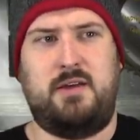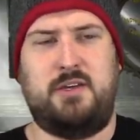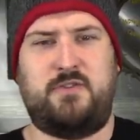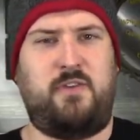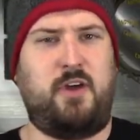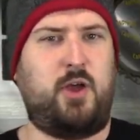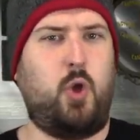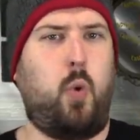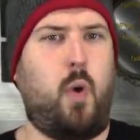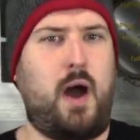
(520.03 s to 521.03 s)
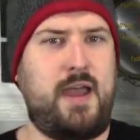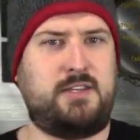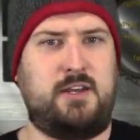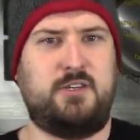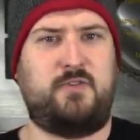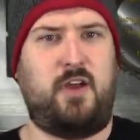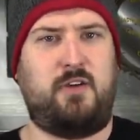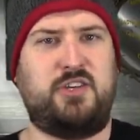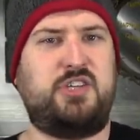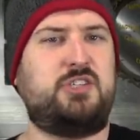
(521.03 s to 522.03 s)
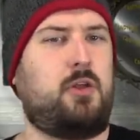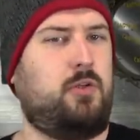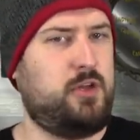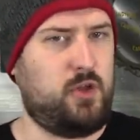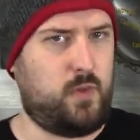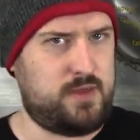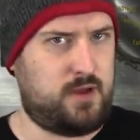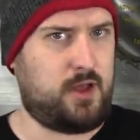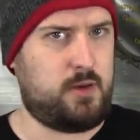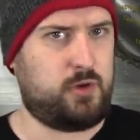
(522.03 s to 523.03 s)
is very quiet and is very subtle in the way that it come